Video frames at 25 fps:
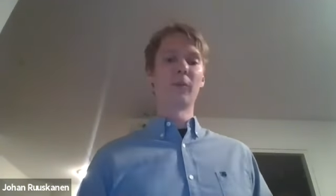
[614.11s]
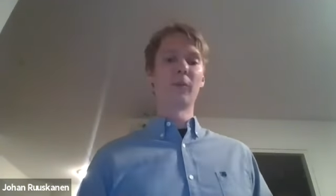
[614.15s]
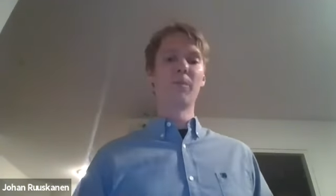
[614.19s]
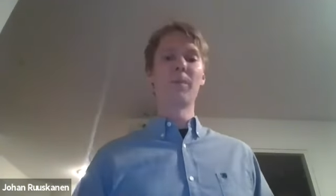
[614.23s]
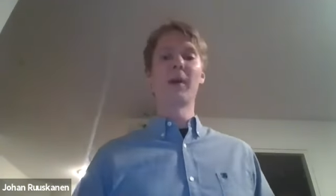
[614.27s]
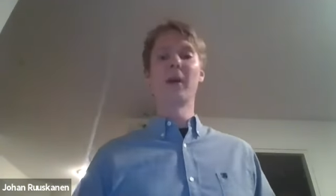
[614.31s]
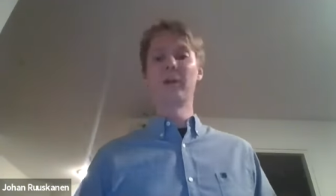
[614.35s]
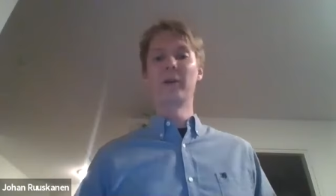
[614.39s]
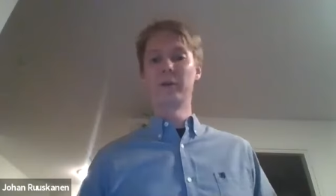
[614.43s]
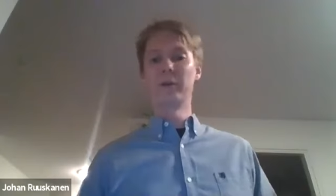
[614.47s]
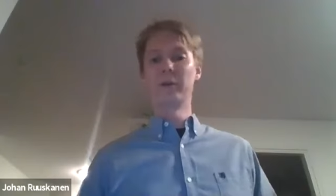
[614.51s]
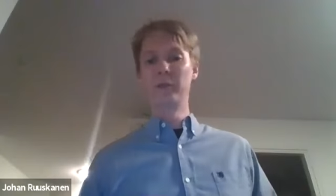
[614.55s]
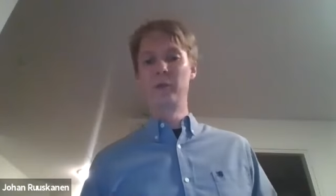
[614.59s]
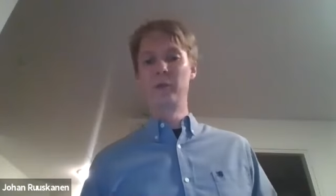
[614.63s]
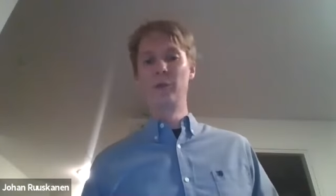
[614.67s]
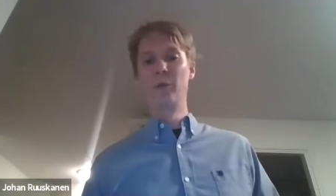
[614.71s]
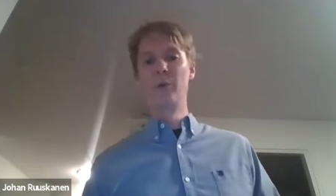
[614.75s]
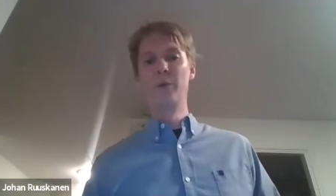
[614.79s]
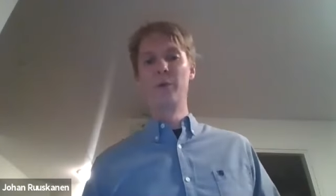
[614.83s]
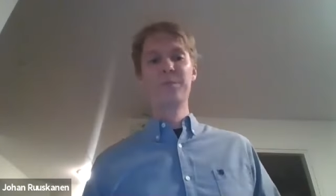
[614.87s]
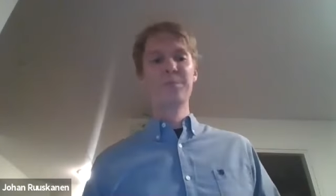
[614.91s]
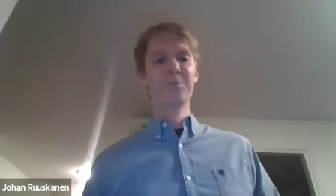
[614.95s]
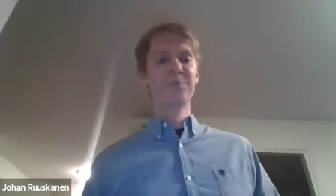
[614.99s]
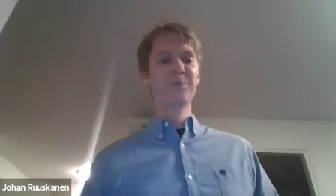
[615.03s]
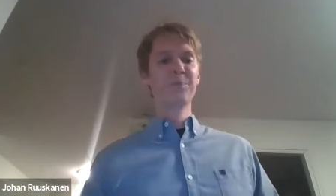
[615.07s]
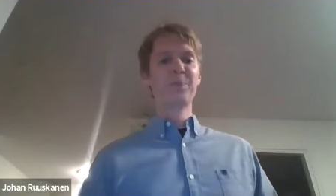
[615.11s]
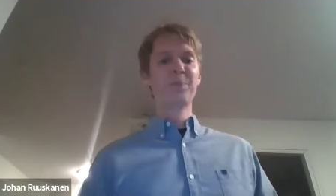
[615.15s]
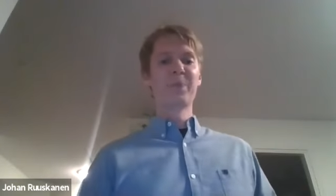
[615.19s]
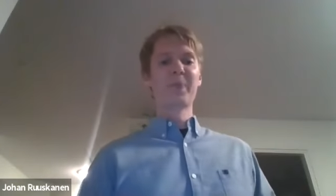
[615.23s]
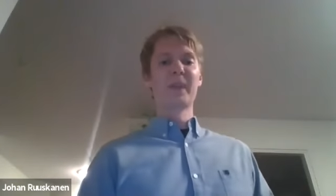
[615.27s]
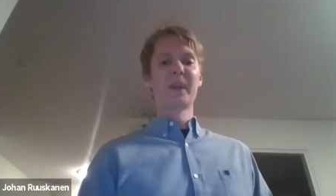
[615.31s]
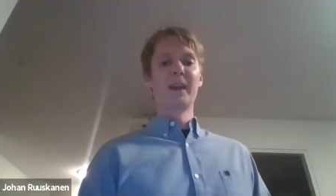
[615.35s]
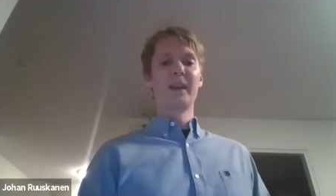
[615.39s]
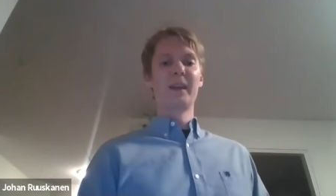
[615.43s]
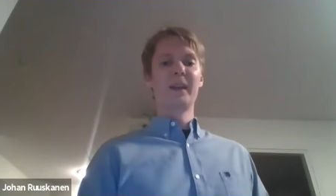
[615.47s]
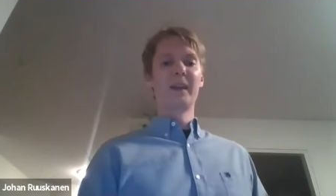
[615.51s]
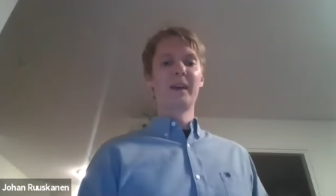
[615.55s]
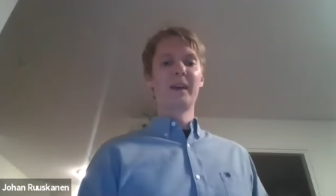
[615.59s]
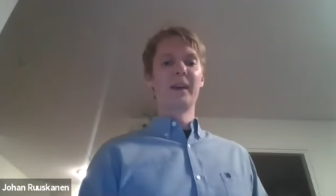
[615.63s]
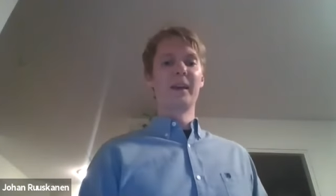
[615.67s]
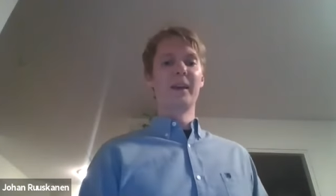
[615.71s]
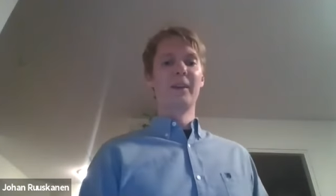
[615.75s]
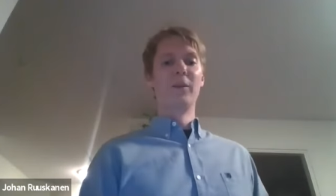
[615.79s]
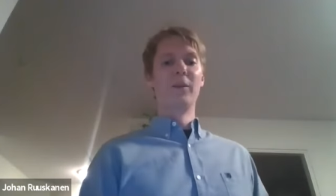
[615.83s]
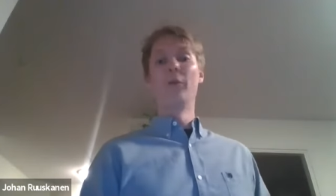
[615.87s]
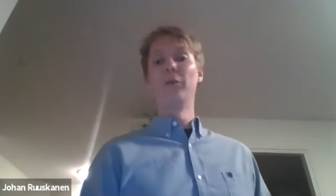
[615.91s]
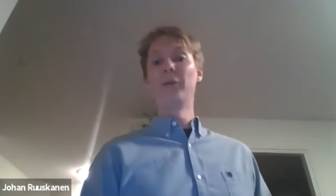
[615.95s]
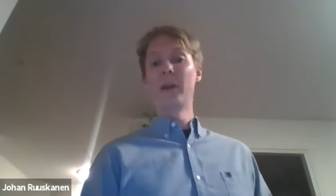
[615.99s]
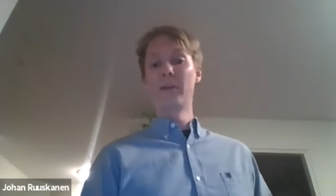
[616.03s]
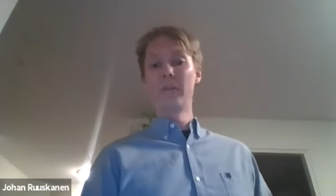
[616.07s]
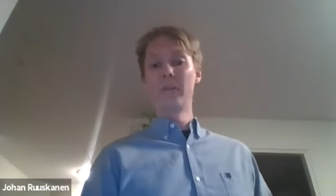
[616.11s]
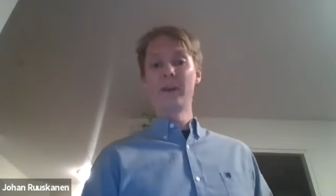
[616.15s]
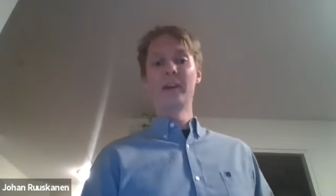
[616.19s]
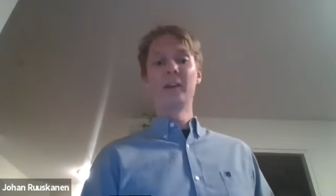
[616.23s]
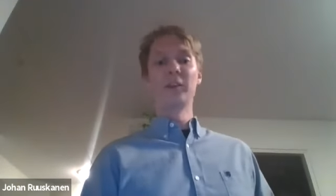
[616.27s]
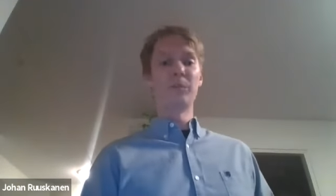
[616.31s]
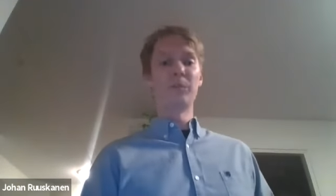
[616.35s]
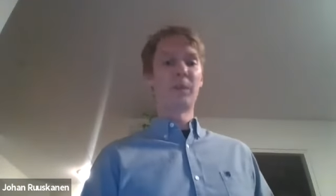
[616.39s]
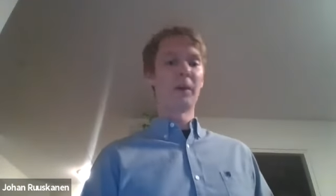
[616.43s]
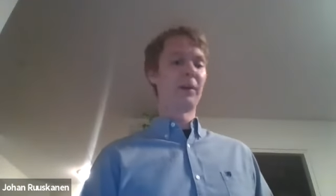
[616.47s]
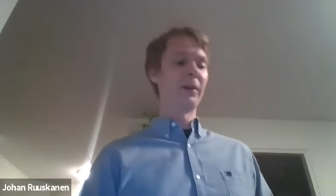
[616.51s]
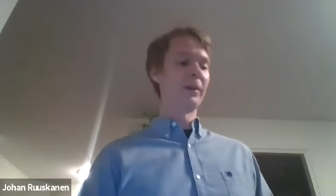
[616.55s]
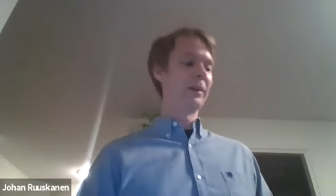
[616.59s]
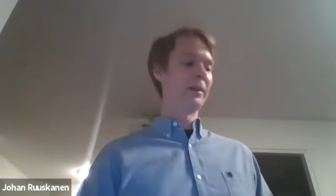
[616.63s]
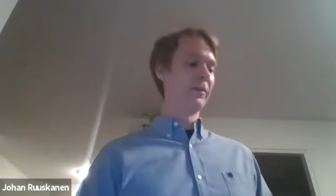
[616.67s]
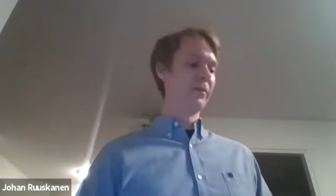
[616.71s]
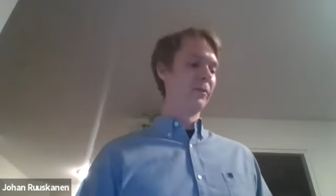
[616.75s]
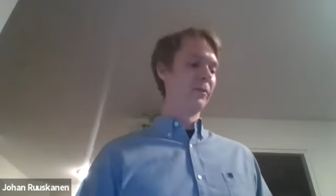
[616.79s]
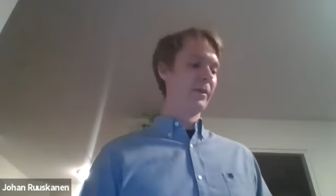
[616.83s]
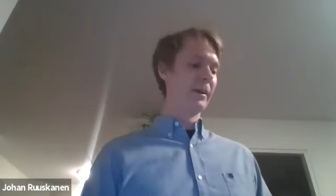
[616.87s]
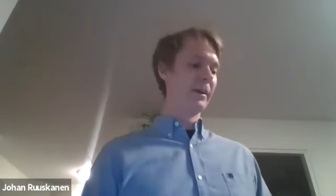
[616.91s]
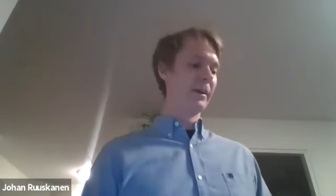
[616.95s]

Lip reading: compared to not having any speculative